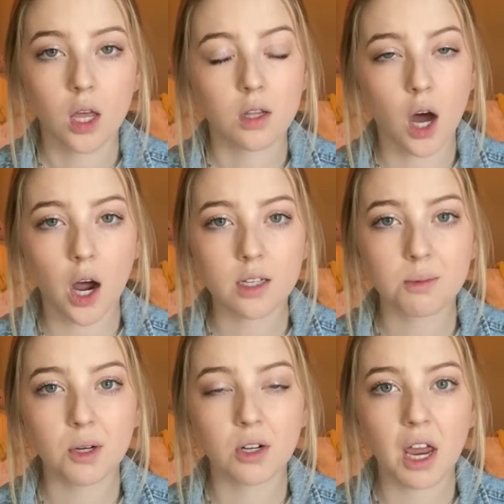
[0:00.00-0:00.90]
the
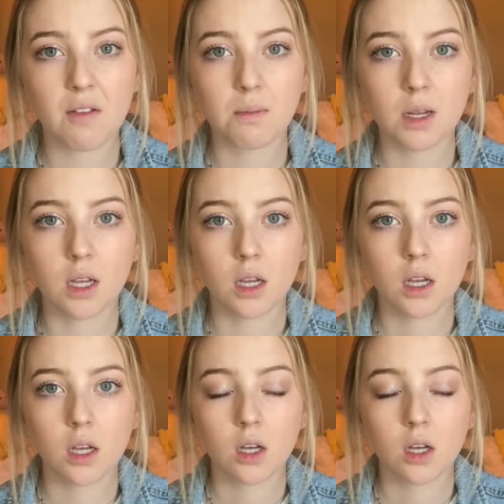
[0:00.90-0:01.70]
hospital gave me